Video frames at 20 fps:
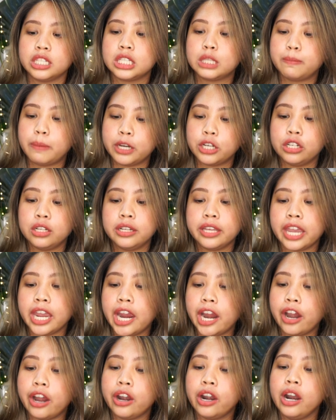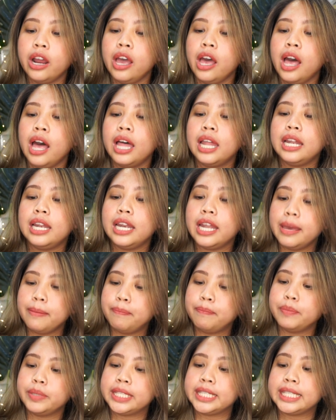Special care lip
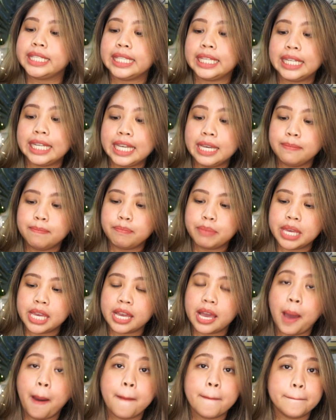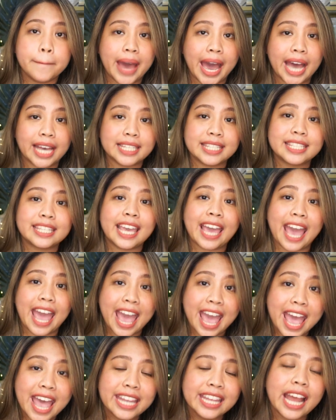sleeping mask.
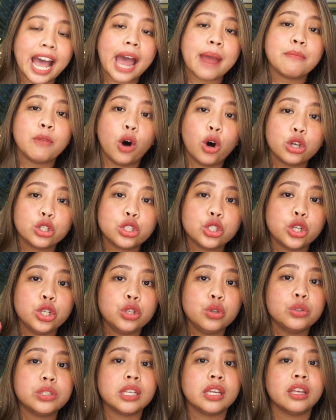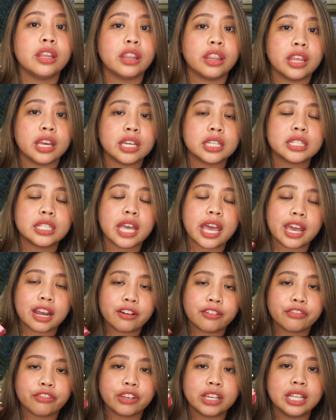And I'm also using this
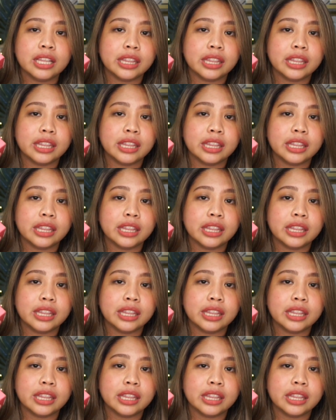every